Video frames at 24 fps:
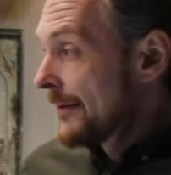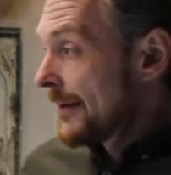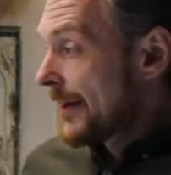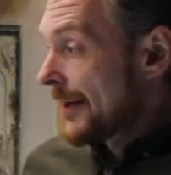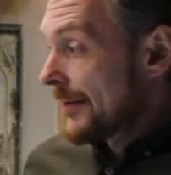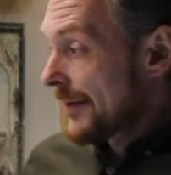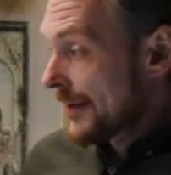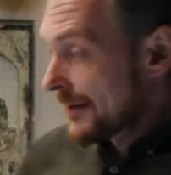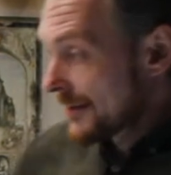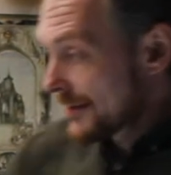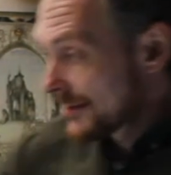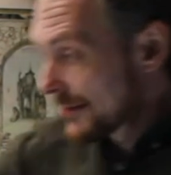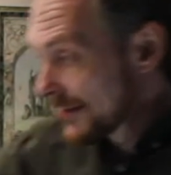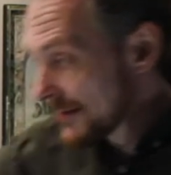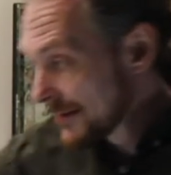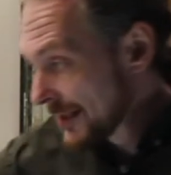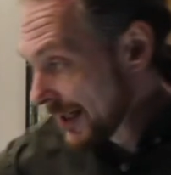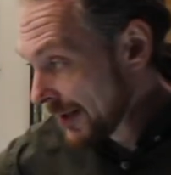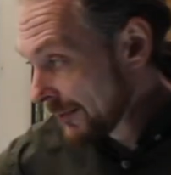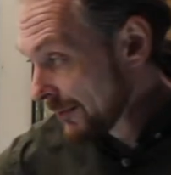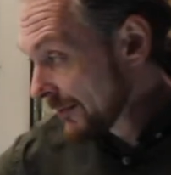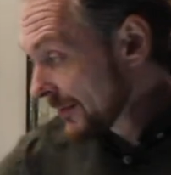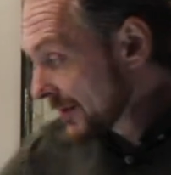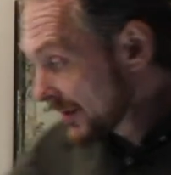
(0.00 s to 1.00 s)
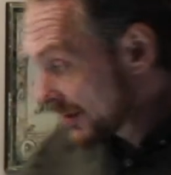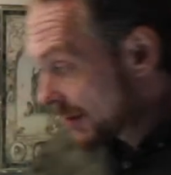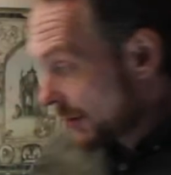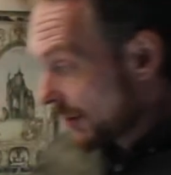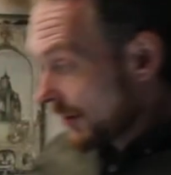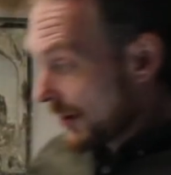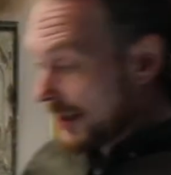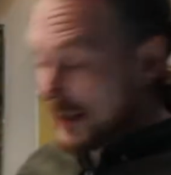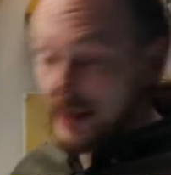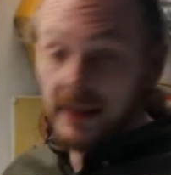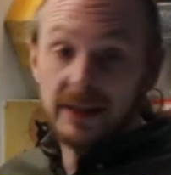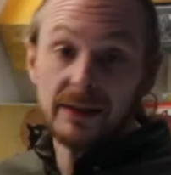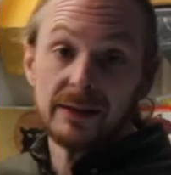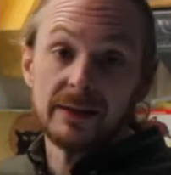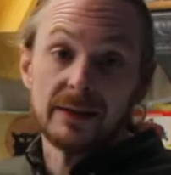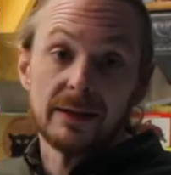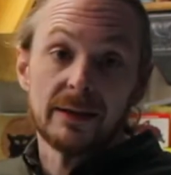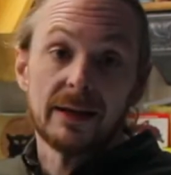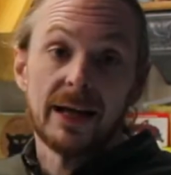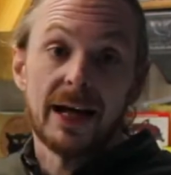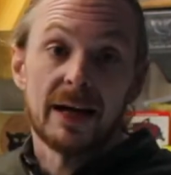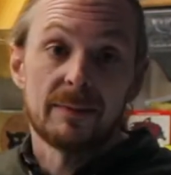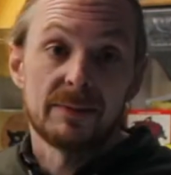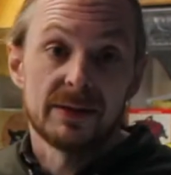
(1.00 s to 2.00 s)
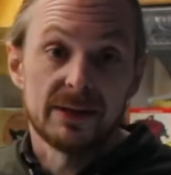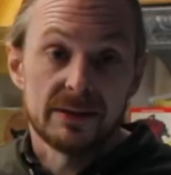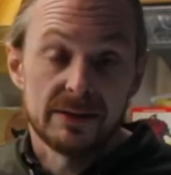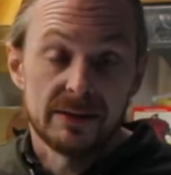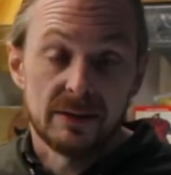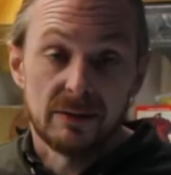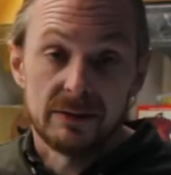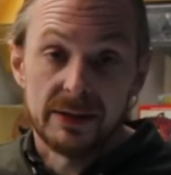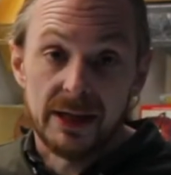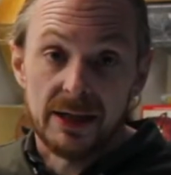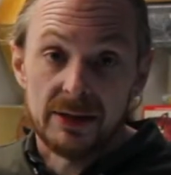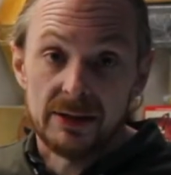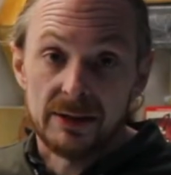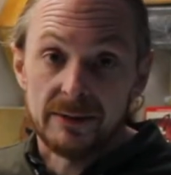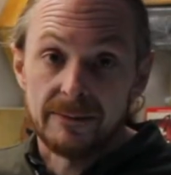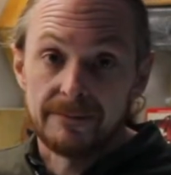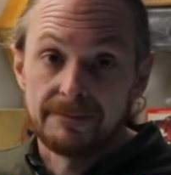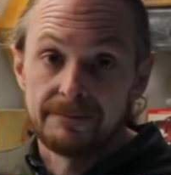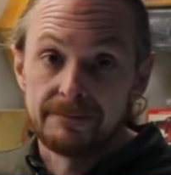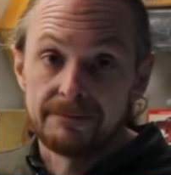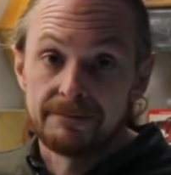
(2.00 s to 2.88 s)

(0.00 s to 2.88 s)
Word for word: And this is the same story in Leibniz notation.